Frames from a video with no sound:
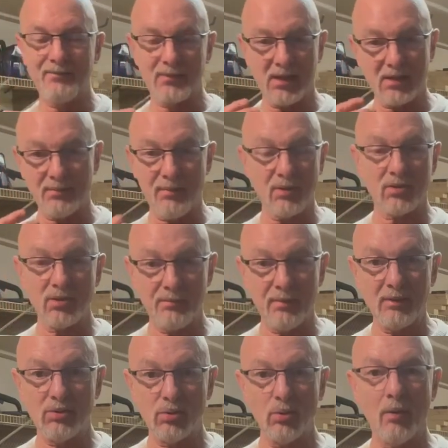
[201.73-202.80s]
Especially it's
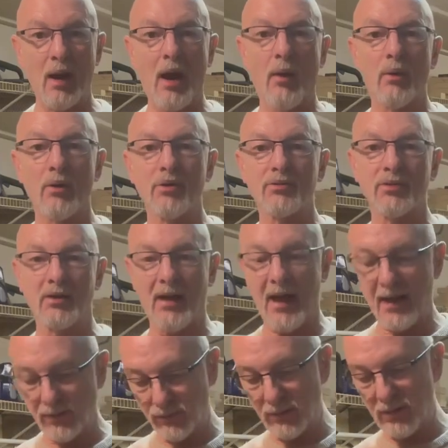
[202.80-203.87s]
been 2 hours, and
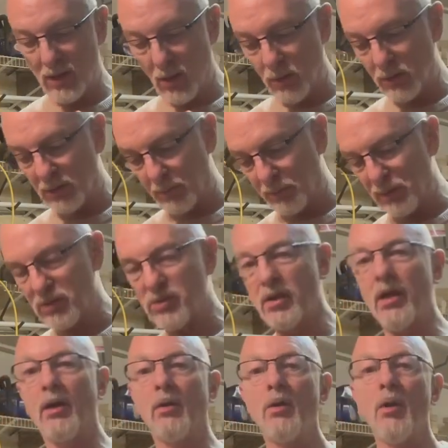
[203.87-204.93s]
as we know with the
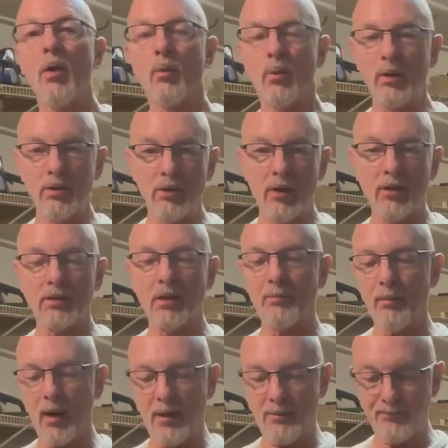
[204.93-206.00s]
Pistelle, when you hit the
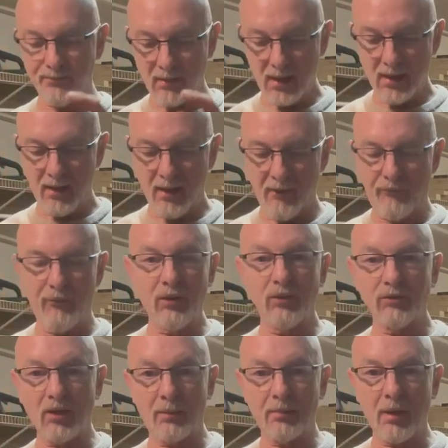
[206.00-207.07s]
button, it
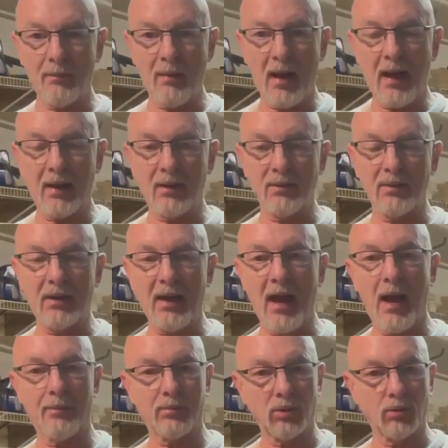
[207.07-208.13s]
fills up the back of the
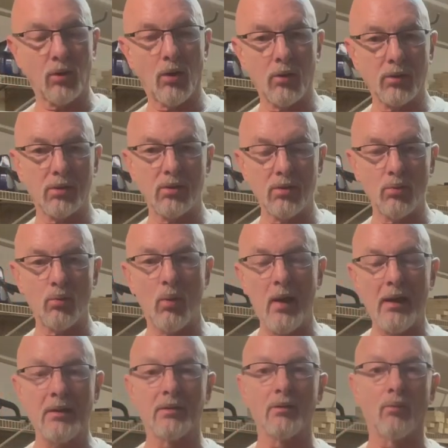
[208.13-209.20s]
cap. The longer you
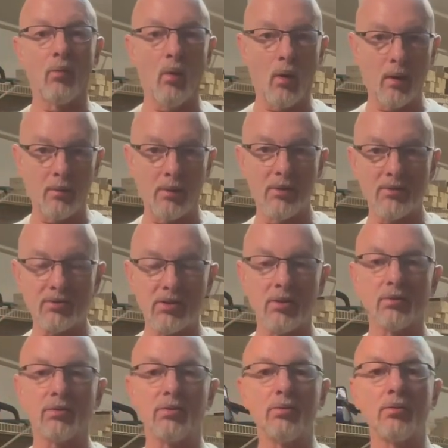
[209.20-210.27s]
wait, the warmer the
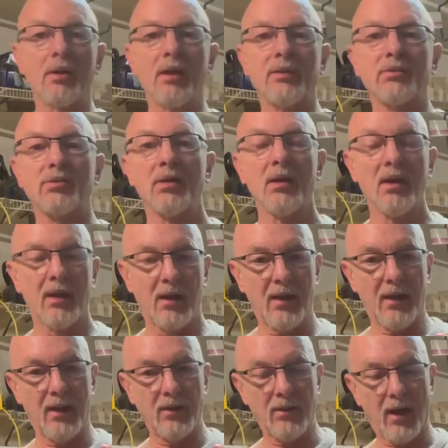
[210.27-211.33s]
CO2 gets,
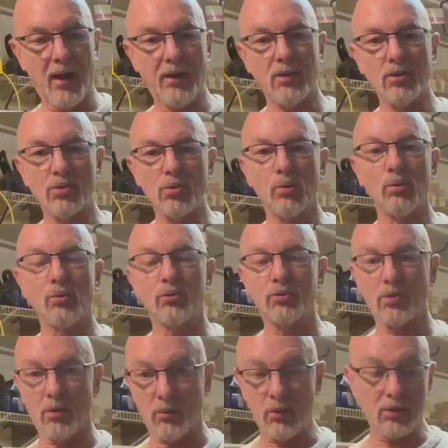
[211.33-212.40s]
and the higher joules.
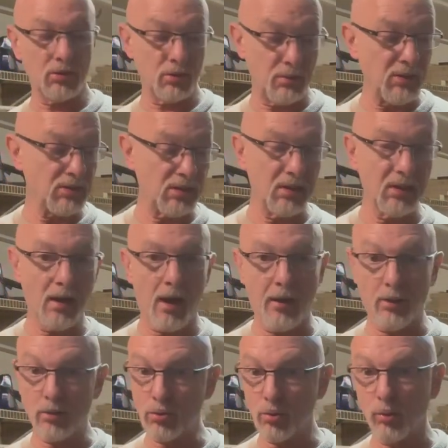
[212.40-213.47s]
We should be seeing
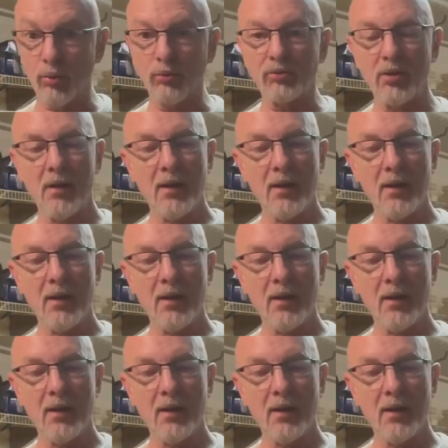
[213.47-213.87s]
higher joules,